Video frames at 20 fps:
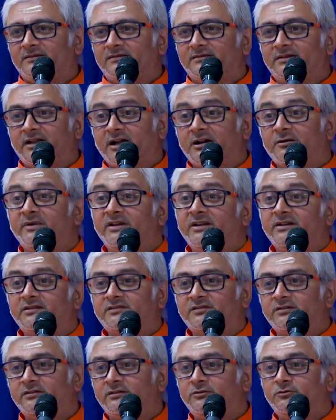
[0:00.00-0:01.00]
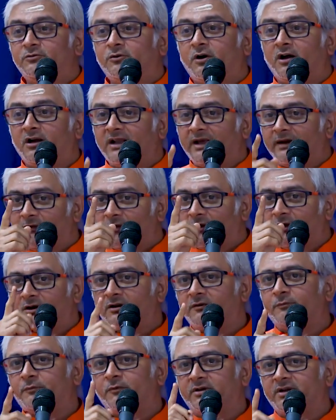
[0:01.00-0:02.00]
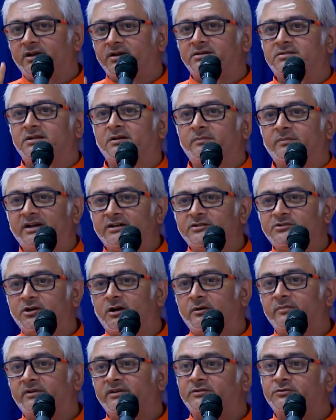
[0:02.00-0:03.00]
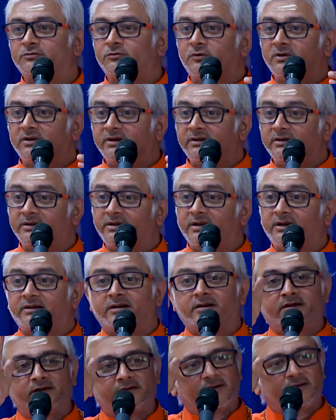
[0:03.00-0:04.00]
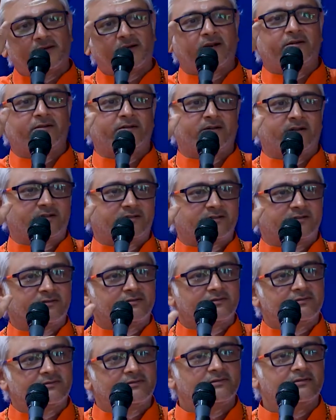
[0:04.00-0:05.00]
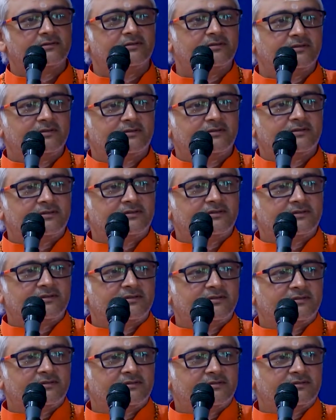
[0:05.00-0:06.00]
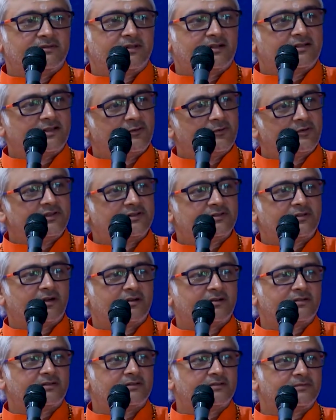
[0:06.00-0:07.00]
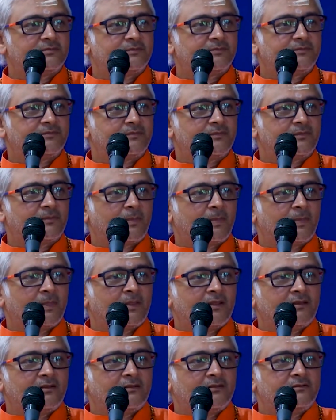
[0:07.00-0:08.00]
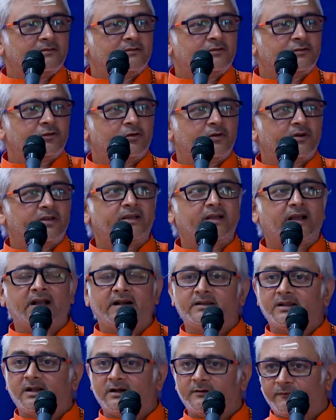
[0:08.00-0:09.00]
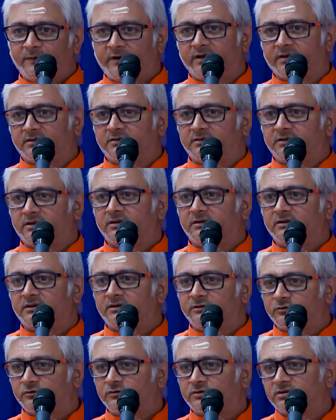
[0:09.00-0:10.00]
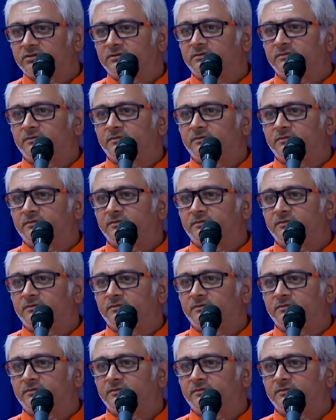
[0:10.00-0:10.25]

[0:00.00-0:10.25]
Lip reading: That means you all have a lot of potential. My job is to only direct it in the right direction. That's how he starts. So he had that faith in the youth.